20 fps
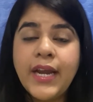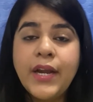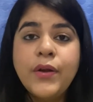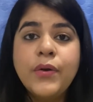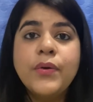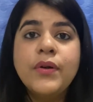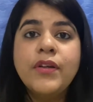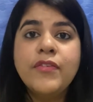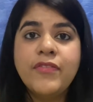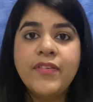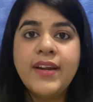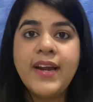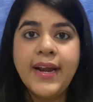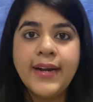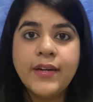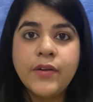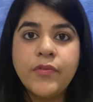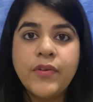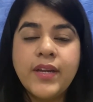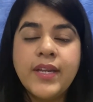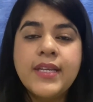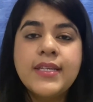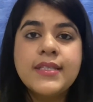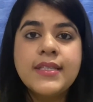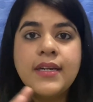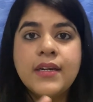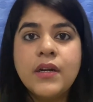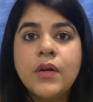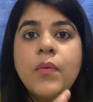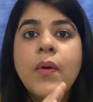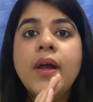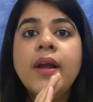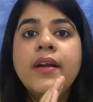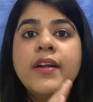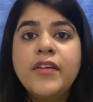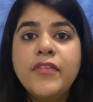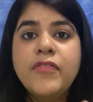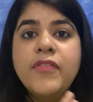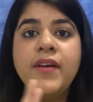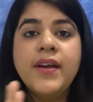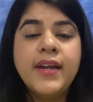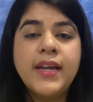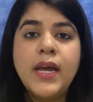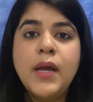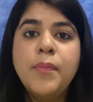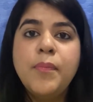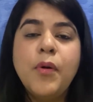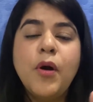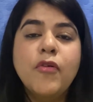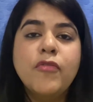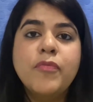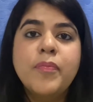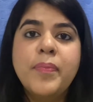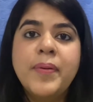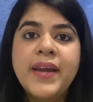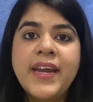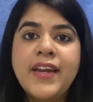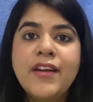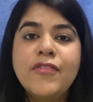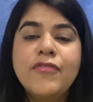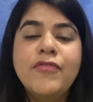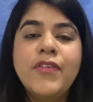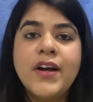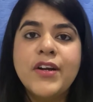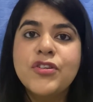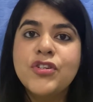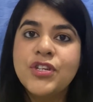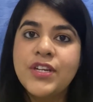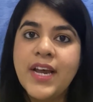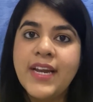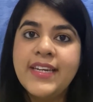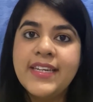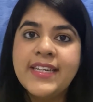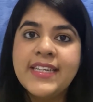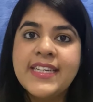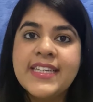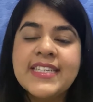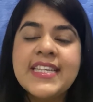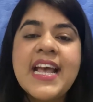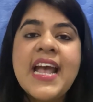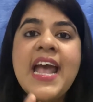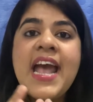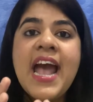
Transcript: into different activities that require different type of brain functionalities,